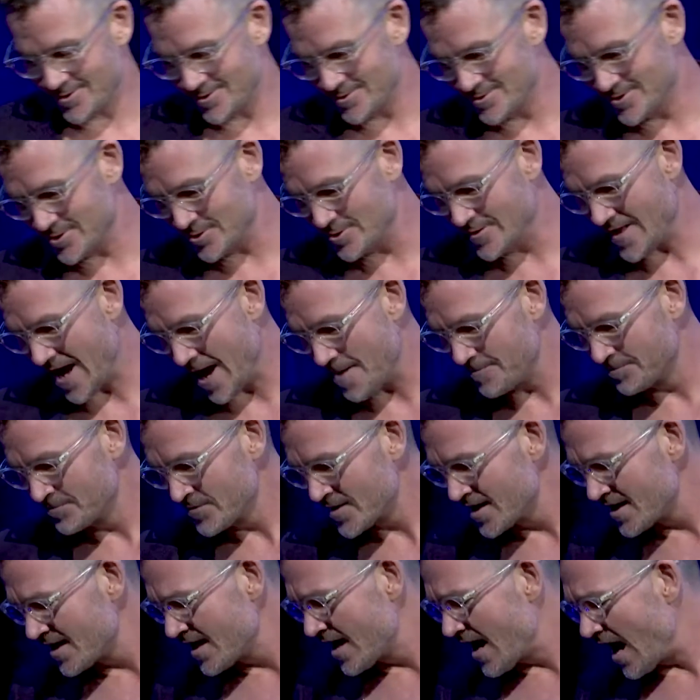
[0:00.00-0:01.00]
do that.
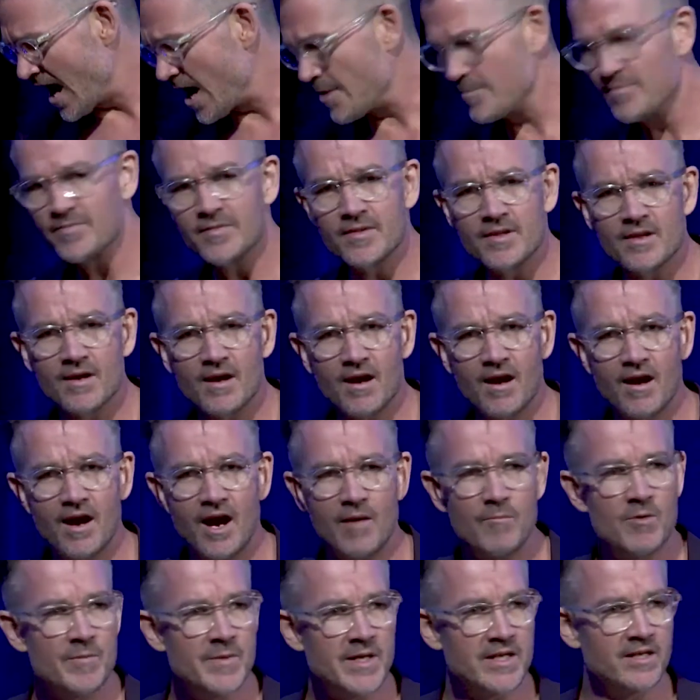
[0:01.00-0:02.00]
I'm
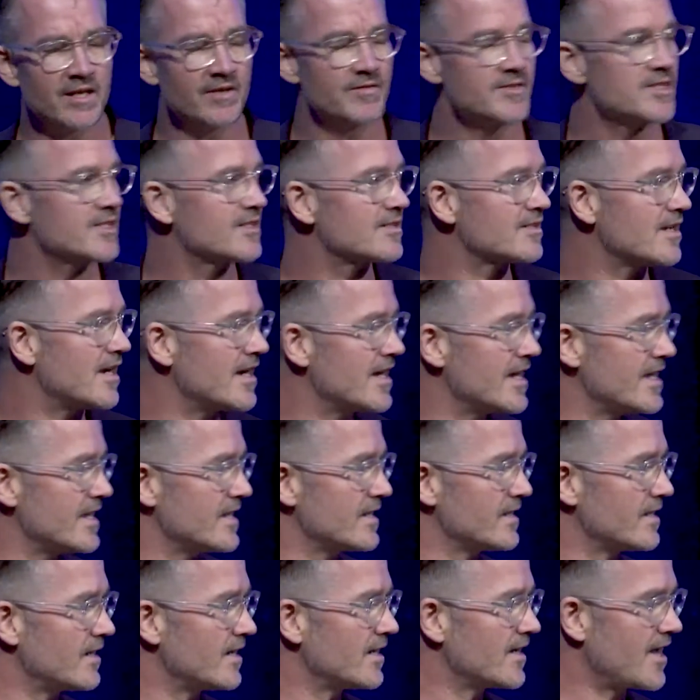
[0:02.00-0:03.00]
a bit nervous because
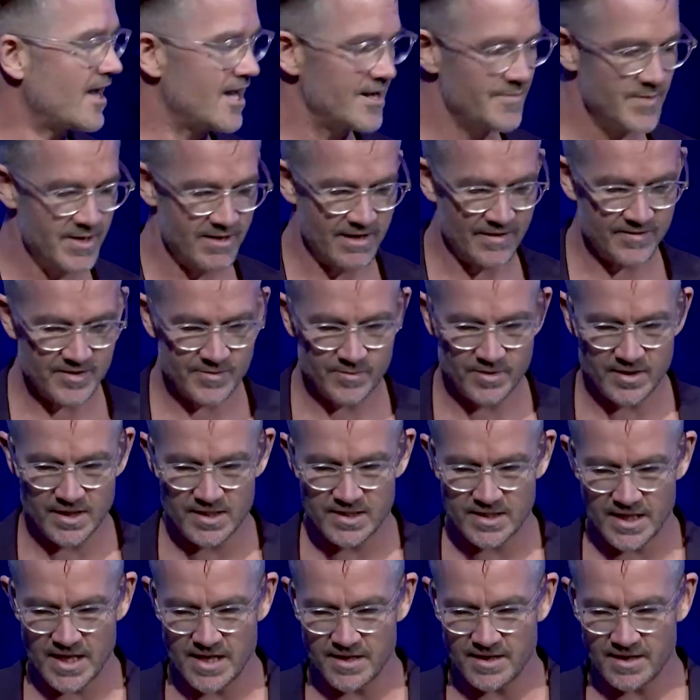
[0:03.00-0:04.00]
I came here after morning
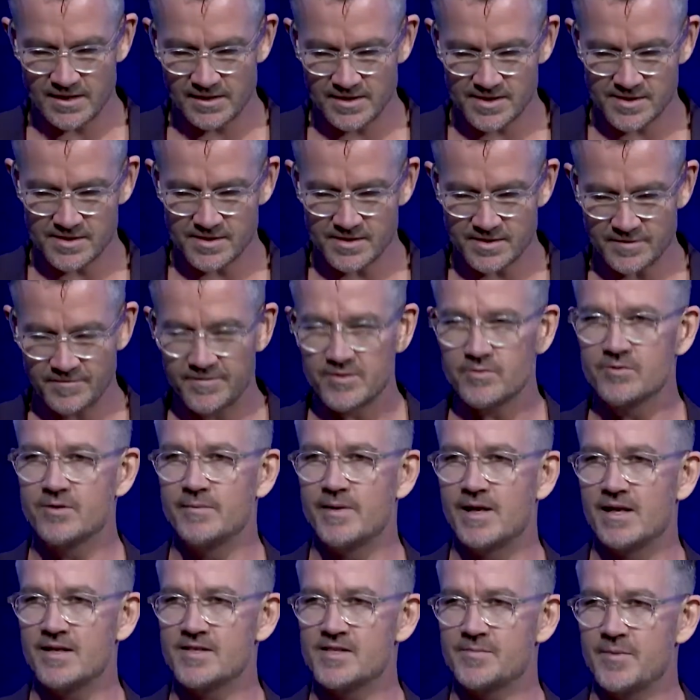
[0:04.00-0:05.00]
tea and I listened to Phil
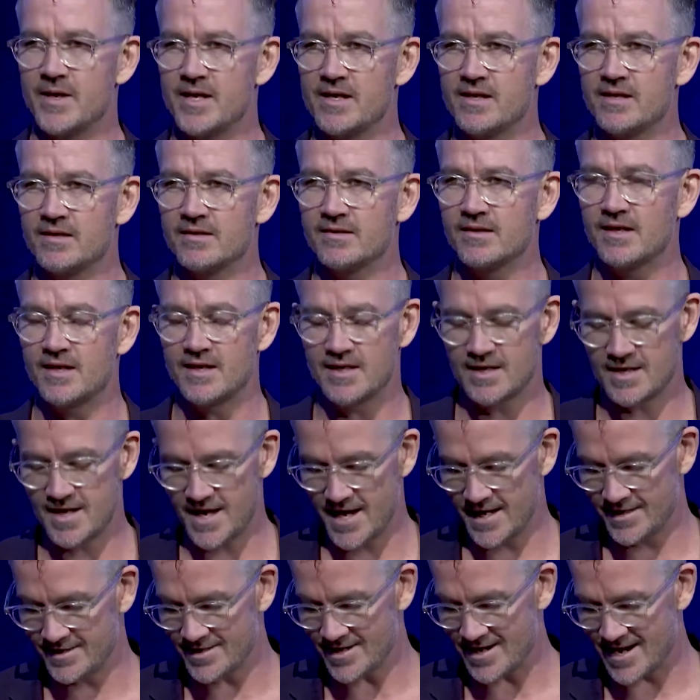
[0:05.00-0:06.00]
DeBella speak
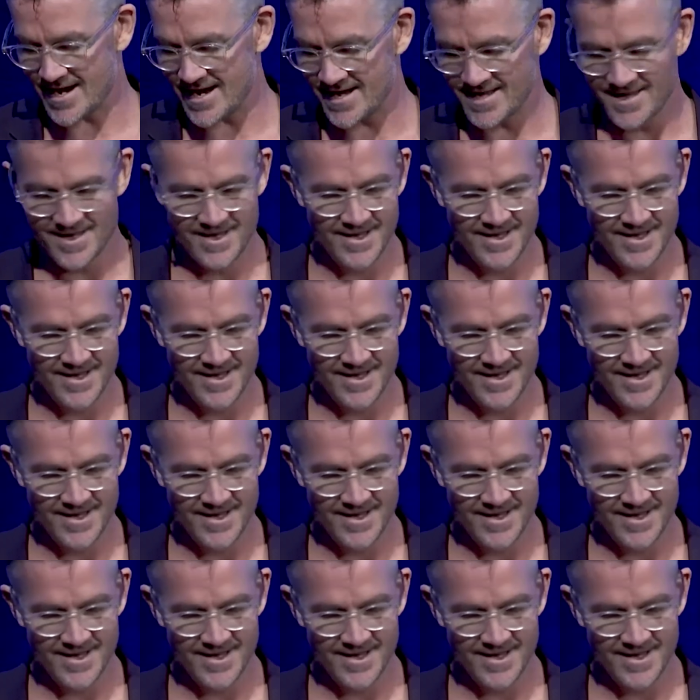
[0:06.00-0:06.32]
and I